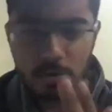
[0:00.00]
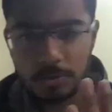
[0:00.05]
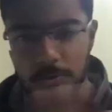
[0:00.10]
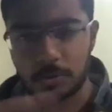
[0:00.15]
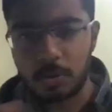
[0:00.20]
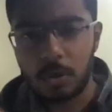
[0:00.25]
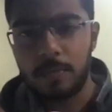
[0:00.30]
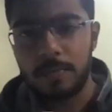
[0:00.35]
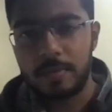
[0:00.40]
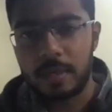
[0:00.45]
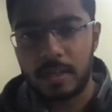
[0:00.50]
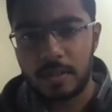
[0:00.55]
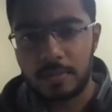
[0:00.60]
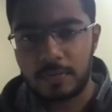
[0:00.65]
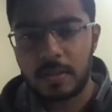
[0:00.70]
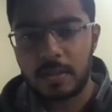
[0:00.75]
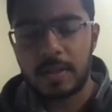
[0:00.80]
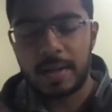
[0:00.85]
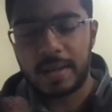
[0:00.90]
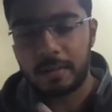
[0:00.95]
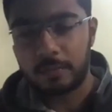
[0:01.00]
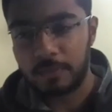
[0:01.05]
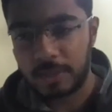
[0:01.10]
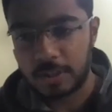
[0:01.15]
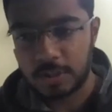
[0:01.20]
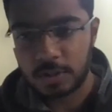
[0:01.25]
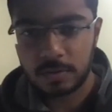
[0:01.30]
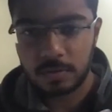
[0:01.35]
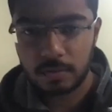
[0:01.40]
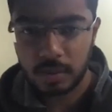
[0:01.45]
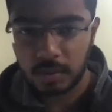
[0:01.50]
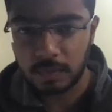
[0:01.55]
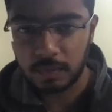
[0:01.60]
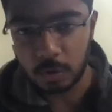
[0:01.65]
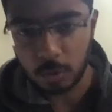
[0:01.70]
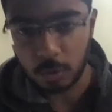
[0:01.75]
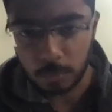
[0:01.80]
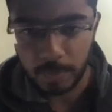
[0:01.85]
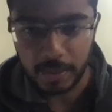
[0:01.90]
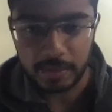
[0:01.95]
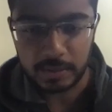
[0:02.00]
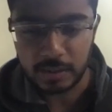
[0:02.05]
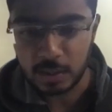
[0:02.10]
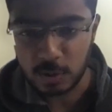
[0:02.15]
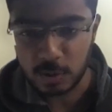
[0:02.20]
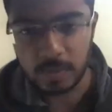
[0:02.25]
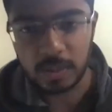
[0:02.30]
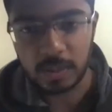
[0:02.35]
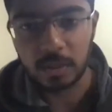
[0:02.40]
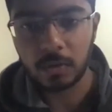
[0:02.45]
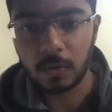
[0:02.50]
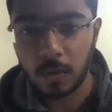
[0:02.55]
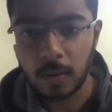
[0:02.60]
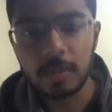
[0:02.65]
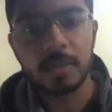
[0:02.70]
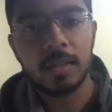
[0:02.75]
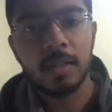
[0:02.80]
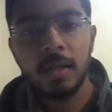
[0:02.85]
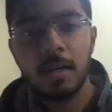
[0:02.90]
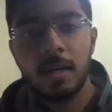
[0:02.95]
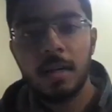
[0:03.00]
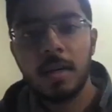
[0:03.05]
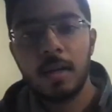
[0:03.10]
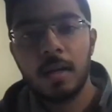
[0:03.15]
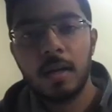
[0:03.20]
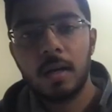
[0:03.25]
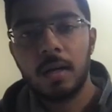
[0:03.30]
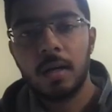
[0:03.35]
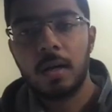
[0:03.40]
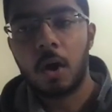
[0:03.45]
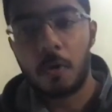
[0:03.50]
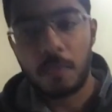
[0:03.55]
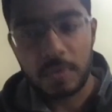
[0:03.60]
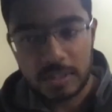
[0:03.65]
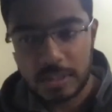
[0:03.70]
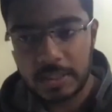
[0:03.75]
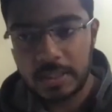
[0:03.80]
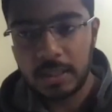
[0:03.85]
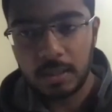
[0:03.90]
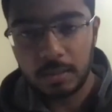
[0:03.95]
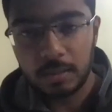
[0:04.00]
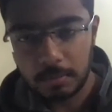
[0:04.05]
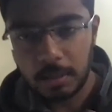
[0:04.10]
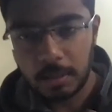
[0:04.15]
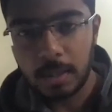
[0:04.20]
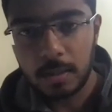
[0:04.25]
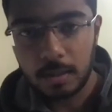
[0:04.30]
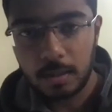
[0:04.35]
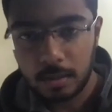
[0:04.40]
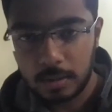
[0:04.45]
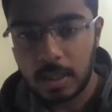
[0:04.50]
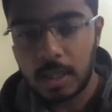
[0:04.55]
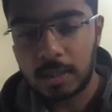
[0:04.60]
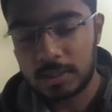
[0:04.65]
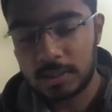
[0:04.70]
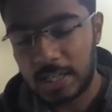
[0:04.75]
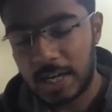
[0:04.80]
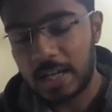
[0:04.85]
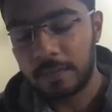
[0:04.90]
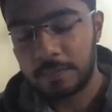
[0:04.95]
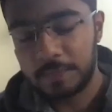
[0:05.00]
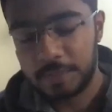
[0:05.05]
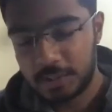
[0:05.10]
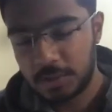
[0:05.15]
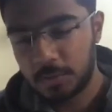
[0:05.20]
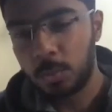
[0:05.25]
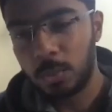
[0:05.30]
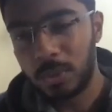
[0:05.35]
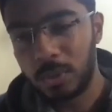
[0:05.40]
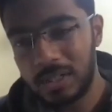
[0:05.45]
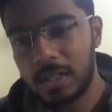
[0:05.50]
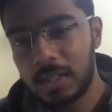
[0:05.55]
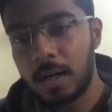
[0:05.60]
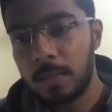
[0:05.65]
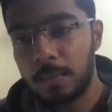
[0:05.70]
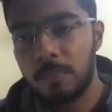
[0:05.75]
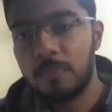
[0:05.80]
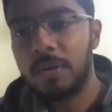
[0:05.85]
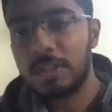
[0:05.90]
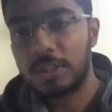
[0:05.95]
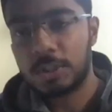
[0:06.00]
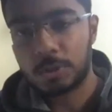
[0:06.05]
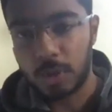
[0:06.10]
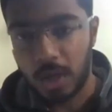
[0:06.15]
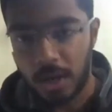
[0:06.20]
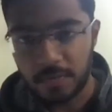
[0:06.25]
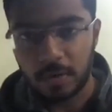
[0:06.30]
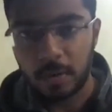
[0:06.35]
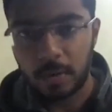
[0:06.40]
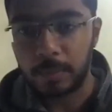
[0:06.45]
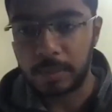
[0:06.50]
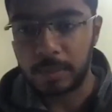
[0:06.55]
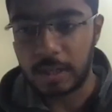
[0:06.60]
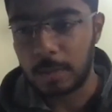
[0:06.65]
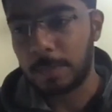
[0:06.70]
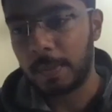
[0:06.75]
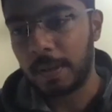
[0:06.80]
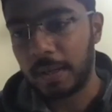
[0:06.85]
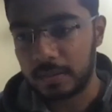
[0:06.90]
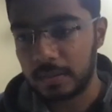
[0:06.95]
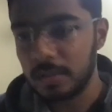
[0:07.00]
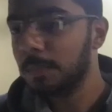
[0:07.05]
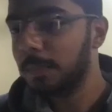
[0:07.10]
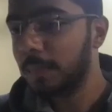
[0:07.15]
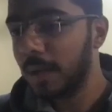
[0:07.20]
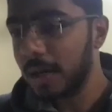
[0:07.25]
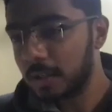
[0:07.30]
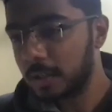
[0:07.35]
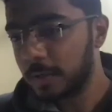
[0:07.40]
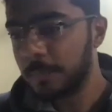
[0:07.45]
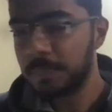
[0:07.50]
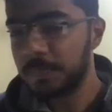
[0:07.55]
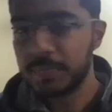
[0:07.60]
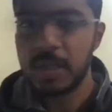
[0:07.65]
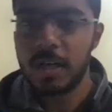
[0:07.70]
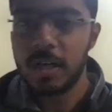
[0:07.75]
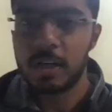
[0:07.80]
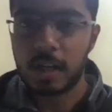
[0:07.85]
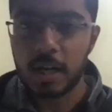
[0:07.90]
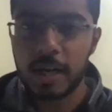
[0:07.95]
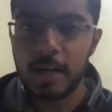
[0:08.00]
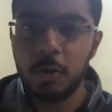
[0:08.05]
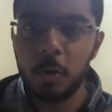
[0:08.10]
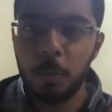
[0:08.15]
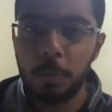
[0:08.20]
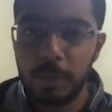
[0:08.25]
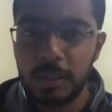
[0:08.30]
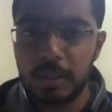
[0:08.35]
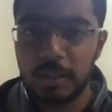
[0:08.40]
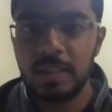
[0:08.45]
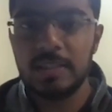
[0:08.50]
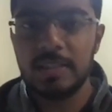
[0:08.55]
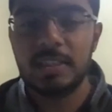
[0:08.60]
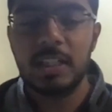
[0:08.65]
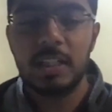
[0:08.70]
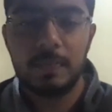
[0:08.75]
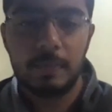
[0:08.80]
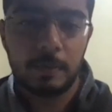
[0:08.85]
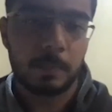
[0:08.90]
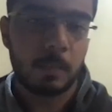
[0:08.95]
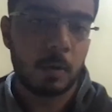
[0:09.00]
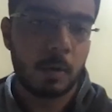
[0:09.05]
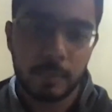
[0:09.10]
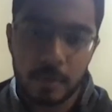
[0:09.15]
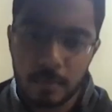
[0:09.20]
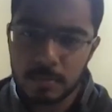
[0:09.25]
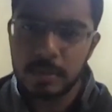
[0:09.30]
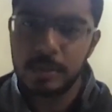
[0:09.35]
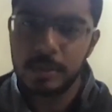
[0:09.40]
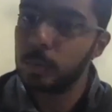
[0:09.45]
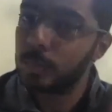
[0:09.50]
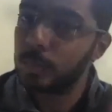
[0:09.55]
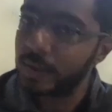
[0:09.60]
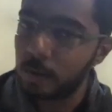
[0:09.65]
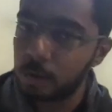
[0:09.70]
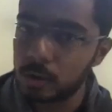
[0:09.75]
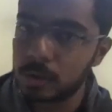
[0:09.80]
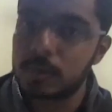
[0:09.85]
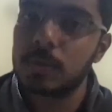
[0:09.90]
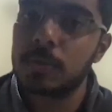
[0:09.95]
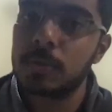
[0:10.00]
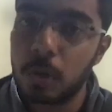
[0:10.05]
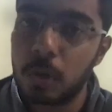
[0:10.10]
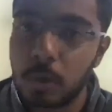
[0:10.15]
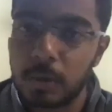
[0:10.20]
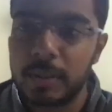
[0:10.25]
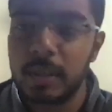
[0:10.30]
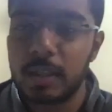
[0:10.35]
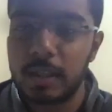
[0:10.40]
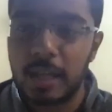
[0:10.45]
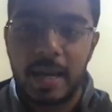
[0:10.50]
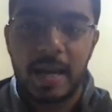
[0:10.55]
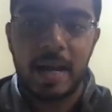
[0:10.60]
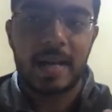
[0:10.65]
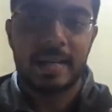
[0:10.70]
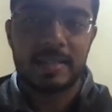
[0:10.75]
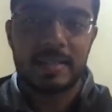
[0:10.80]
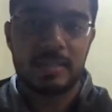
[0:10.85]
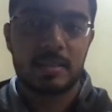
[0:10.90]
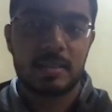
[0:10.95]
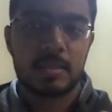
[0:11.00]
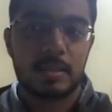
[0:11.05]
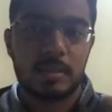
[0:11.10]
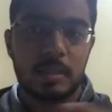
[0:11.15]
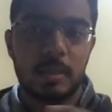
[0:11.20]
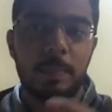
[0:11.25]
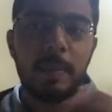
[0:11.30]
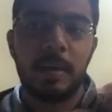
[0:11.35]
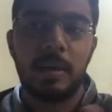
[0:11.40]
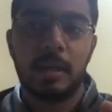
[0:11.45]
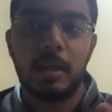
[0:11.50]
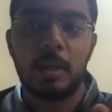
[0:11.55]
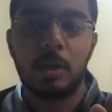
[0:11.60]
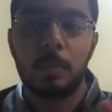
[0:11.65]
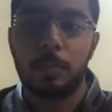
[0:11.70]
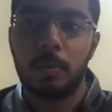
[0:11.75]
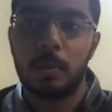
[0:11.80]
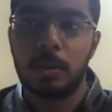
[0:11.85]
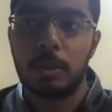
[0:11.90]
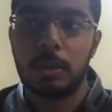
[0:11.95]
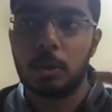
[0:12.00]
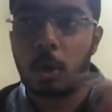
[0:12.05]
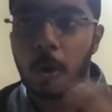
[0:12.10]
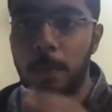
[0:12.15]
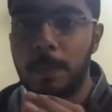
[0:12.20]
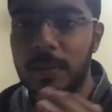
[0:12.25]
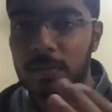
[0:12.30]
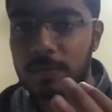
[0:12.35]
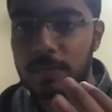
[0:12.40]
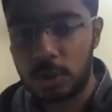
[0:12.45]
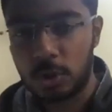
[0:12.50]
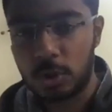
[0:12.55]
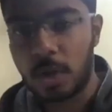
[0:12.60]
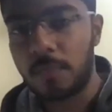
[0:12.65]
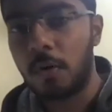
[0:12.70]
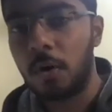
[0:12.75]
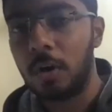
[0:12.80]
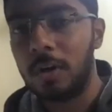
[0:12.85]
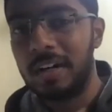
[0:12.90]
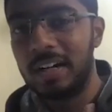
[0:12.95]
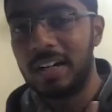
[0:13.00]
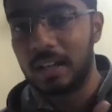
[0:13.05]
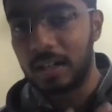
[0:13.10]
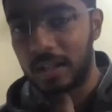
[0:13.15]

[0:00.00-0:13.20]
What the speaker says: to solve in a different language, even though Python is being taught. Obviously, other language will come once you have completed Python, but try to pick easy level problems. You can also sort it as dependent upon the topics which you have already